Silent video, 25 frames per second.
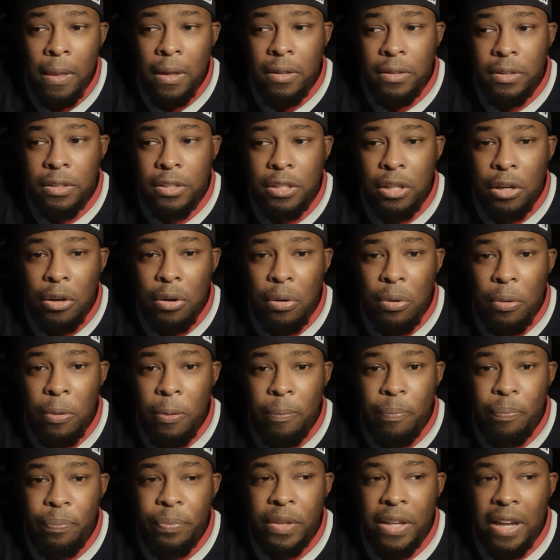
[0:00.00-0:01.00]
So
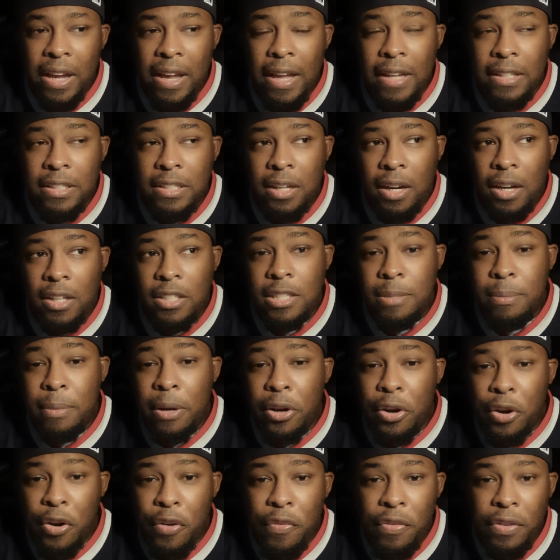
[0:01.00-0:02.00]
I had talked to my
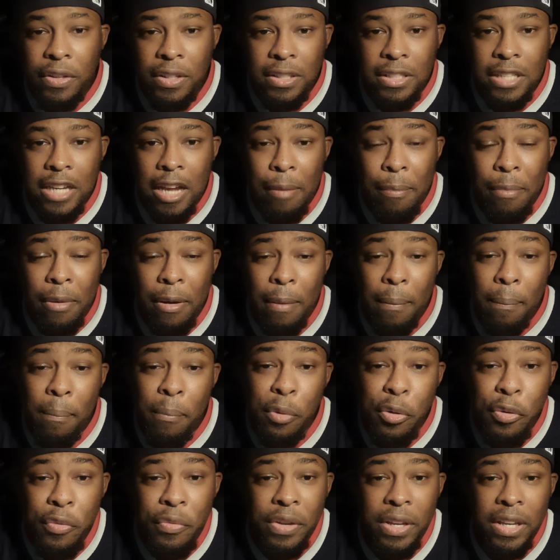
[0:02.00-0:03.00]
girlfriend at the time about
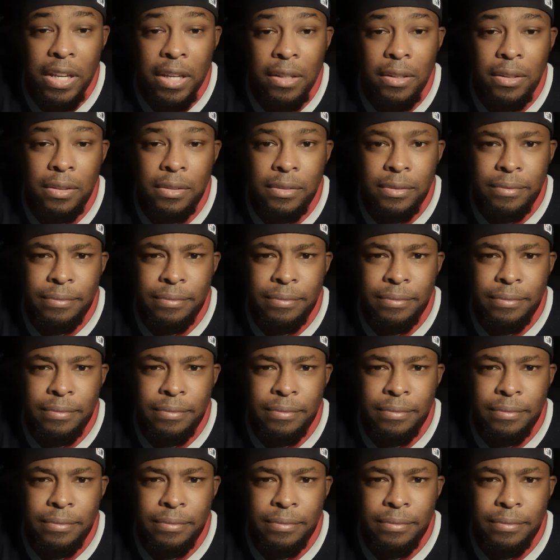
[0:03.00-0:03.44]
moving,